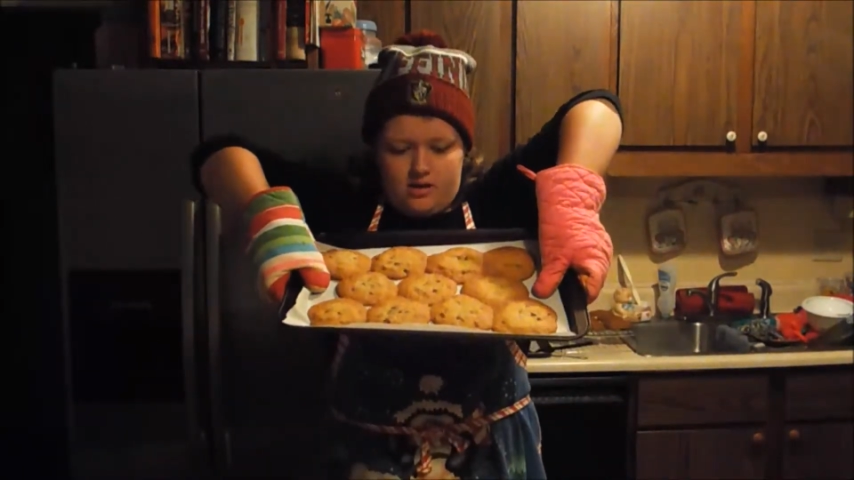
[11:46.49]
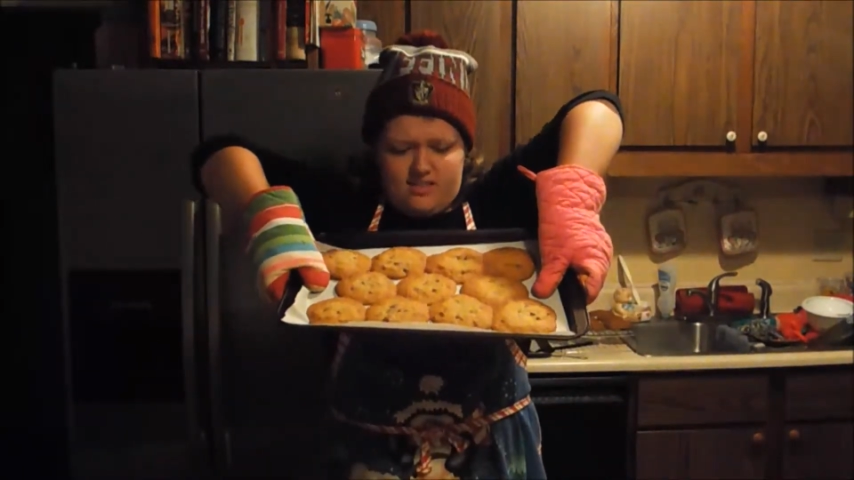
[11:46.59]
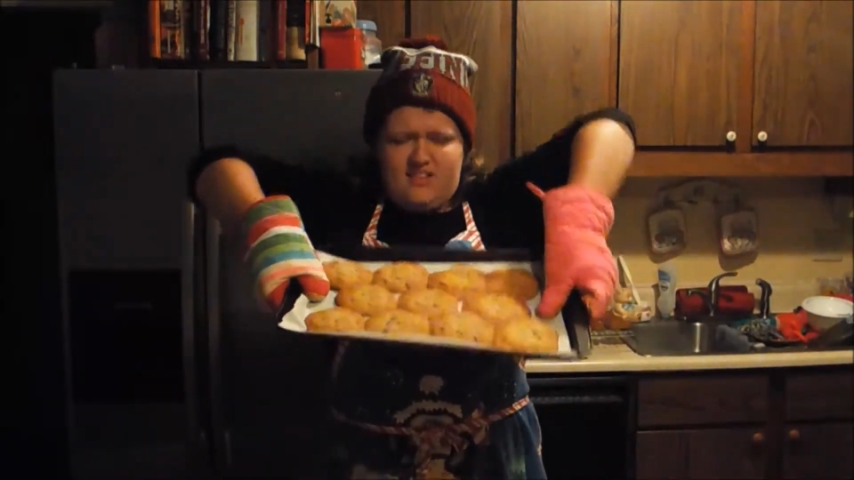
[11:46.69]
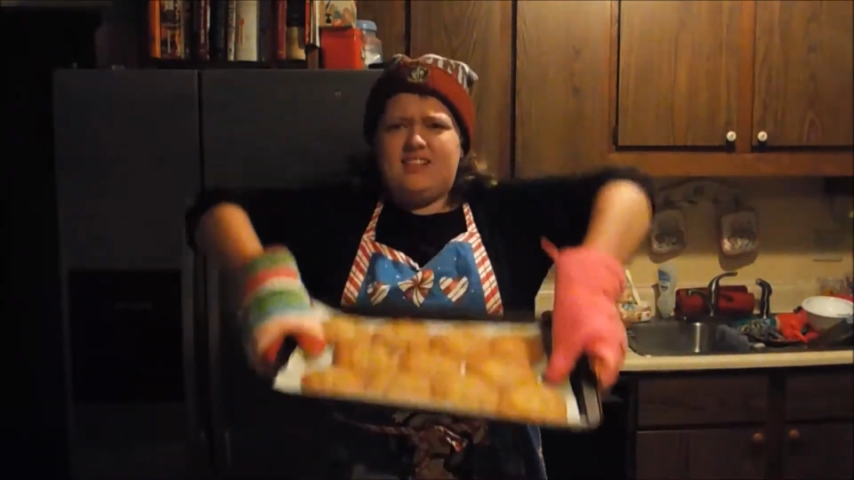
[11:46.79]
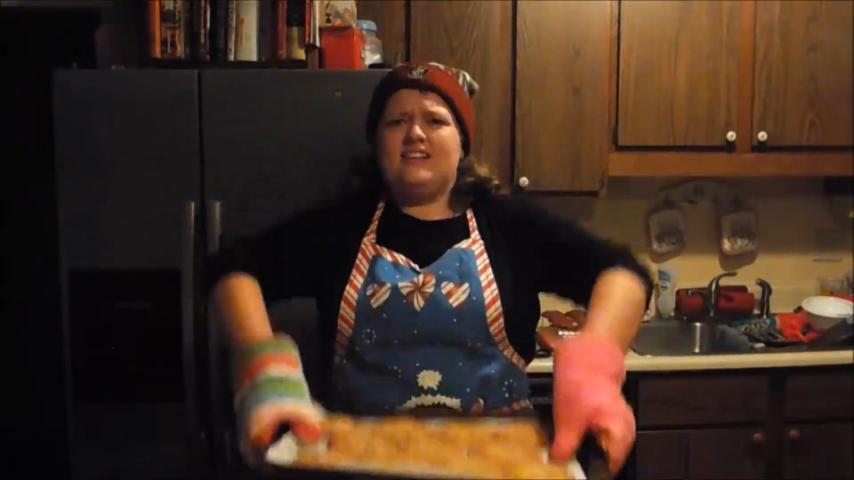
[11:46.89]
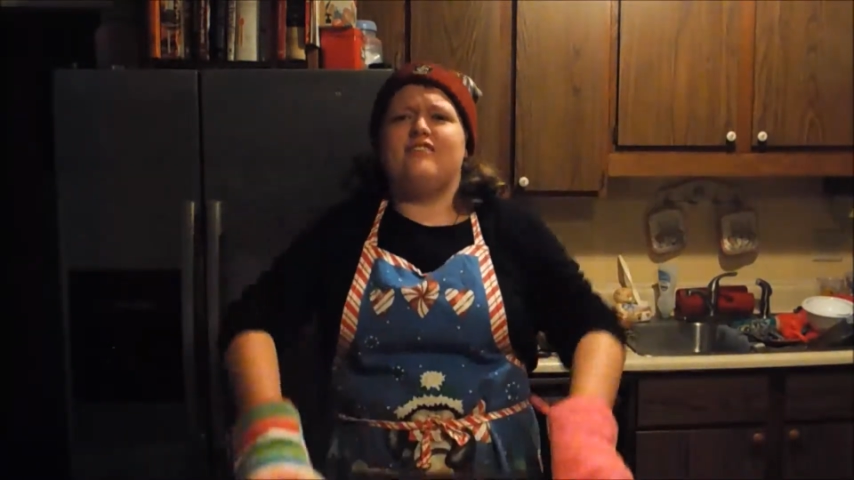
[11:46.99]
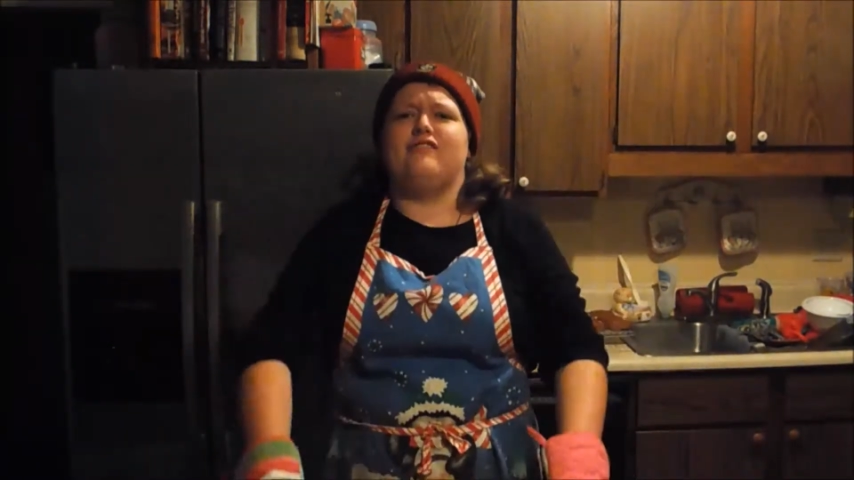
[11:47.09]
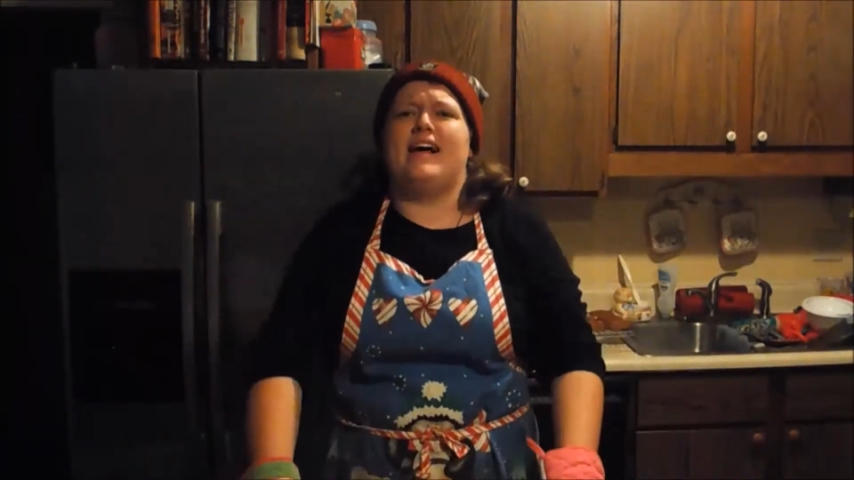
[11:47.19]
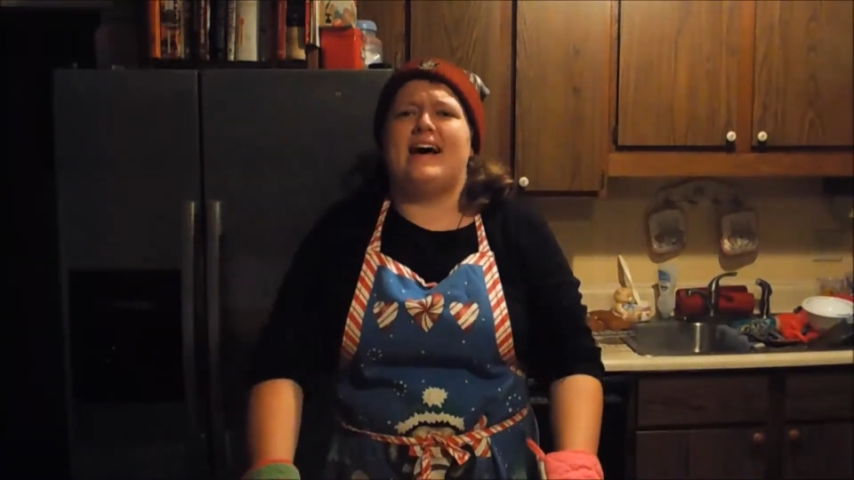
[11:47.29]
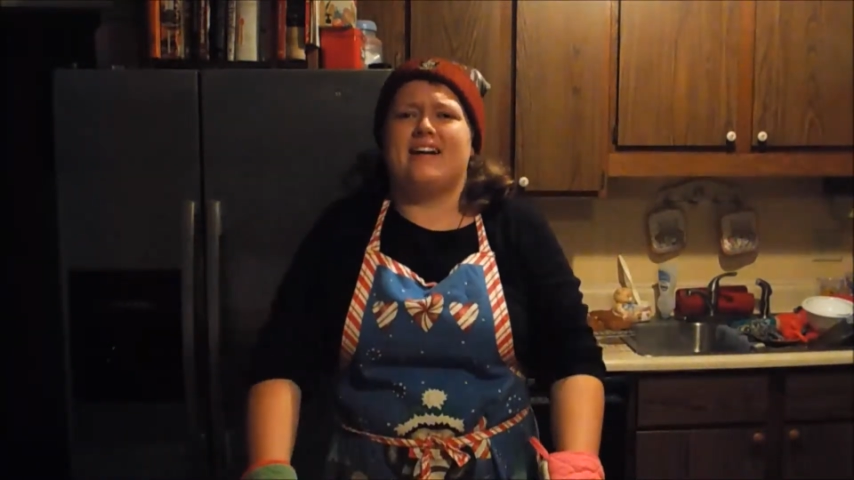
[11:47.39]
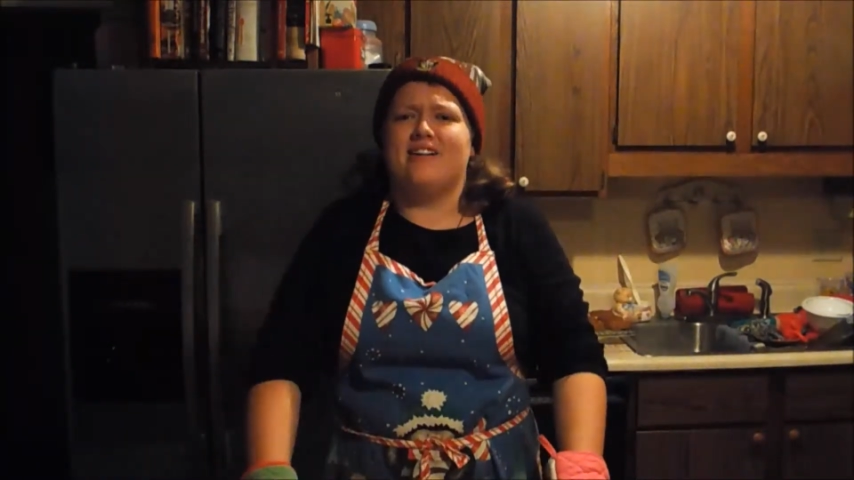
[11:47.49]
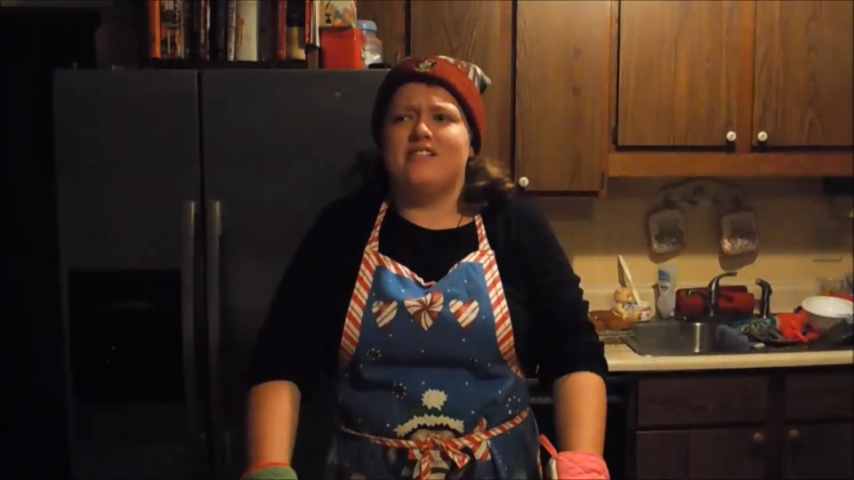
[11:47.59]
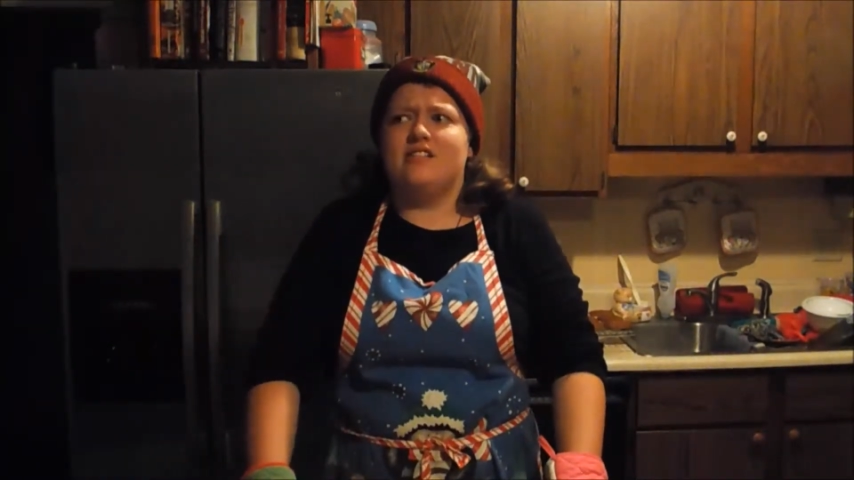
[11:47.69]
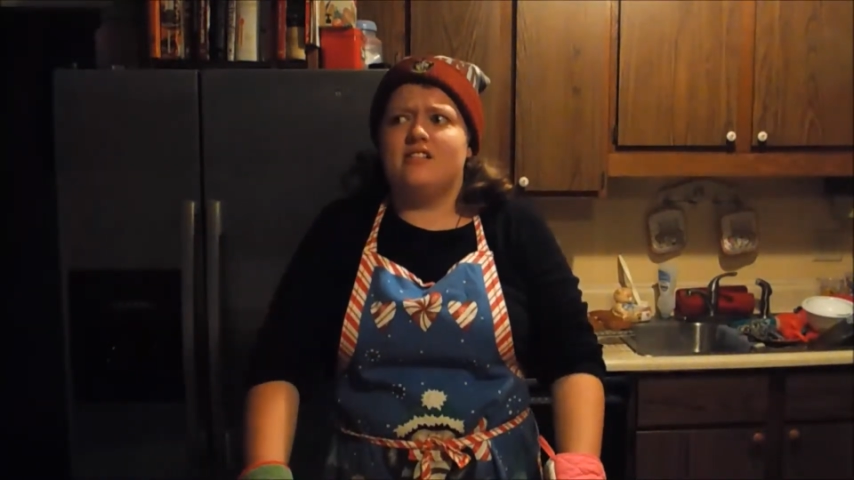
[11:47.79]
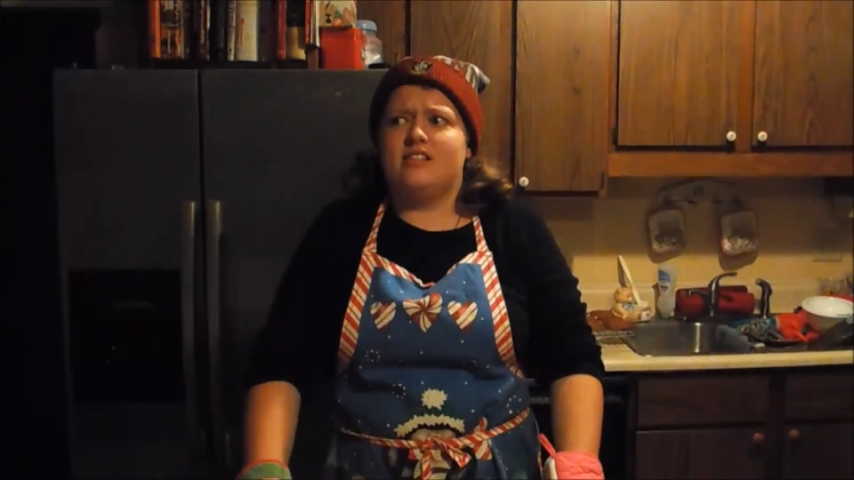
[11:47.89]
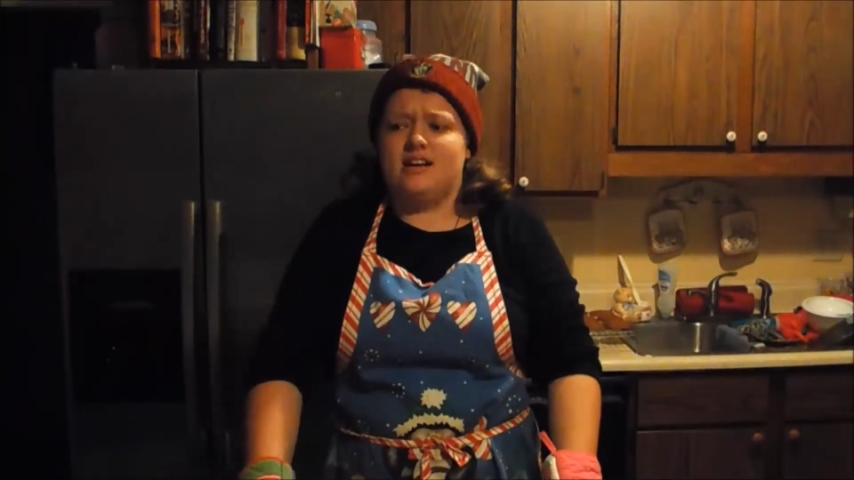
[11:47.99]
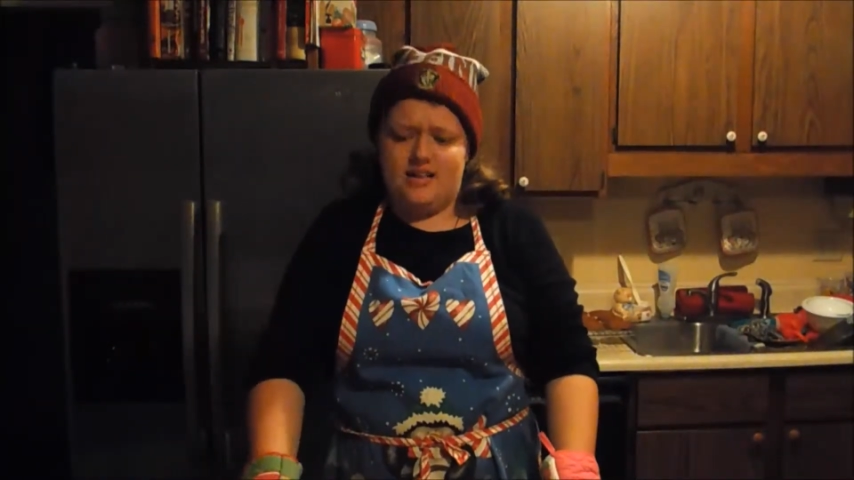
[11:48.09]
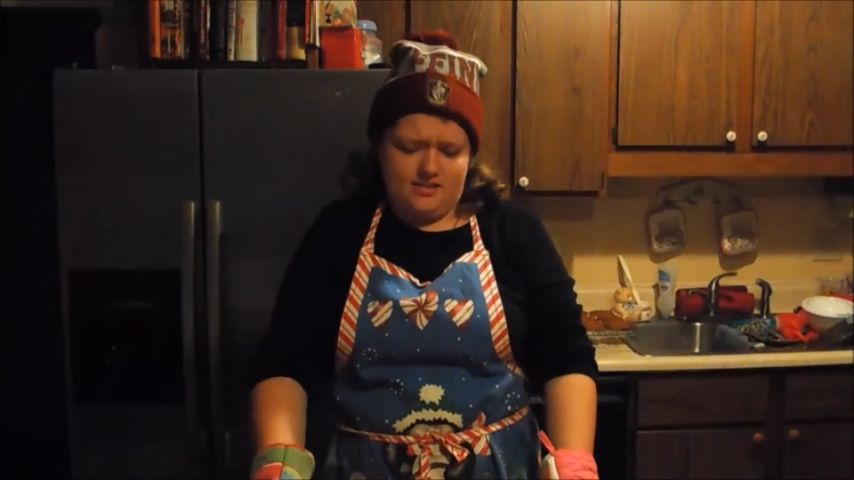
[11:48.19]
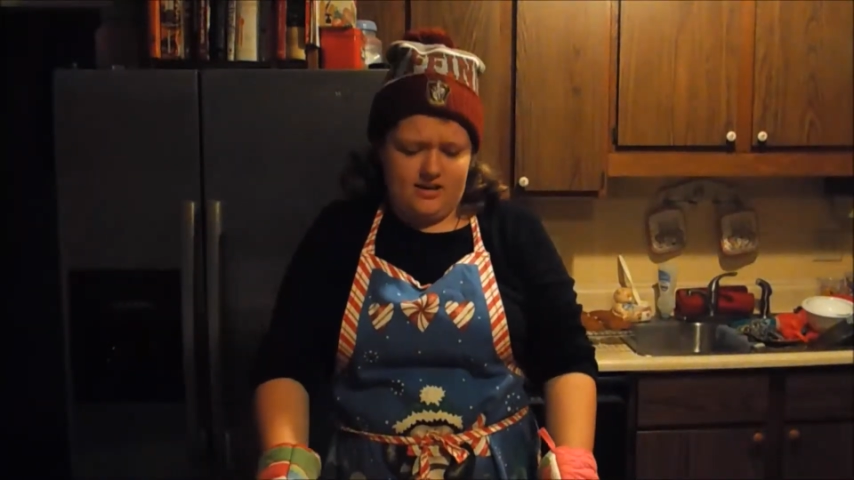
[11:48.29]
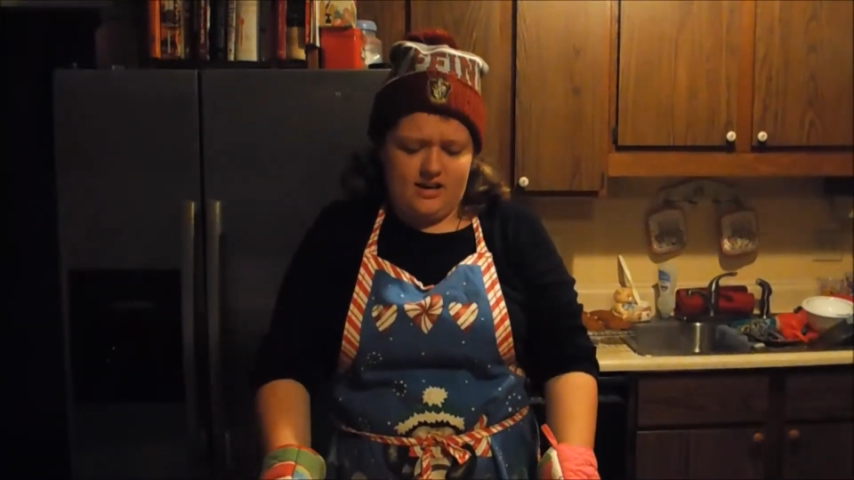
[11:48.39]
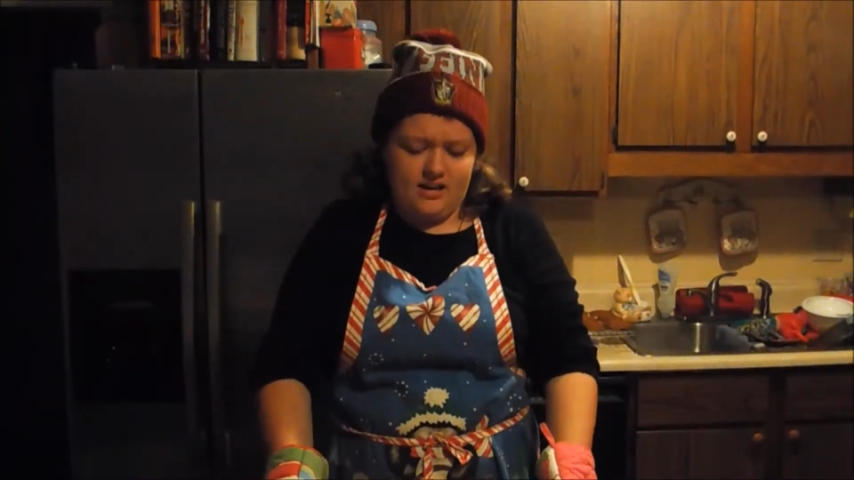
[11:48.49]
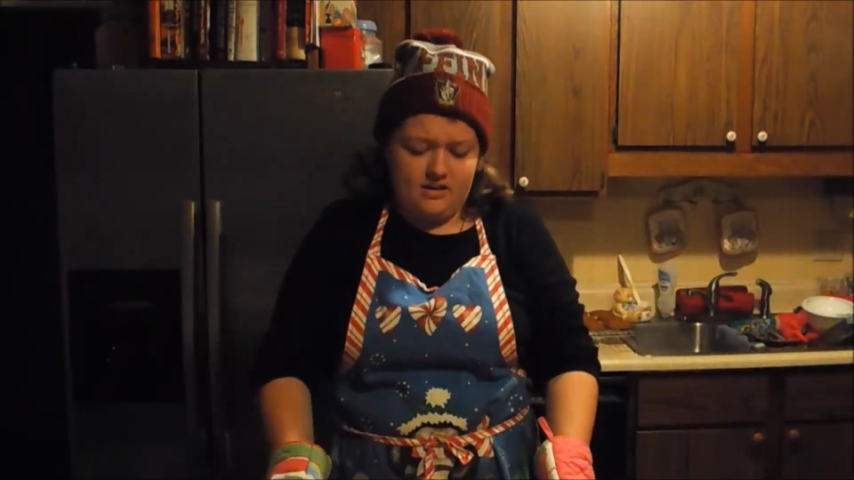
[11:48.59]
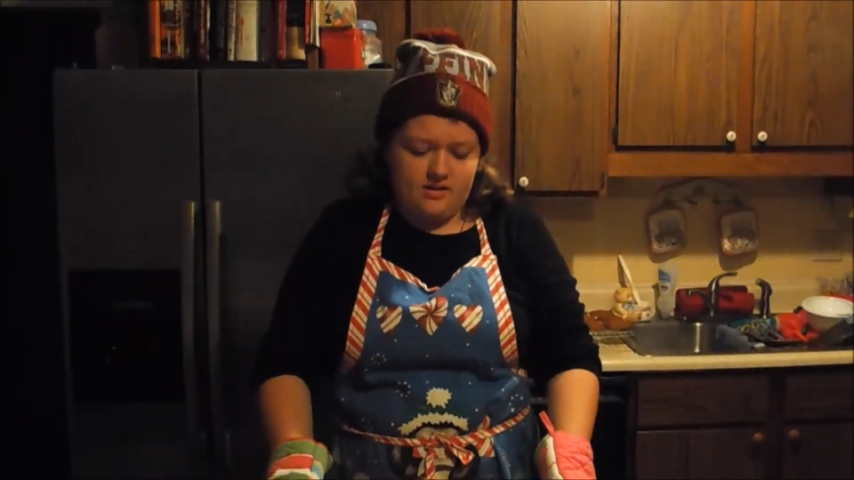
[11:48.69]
They're a little flatter than I thought.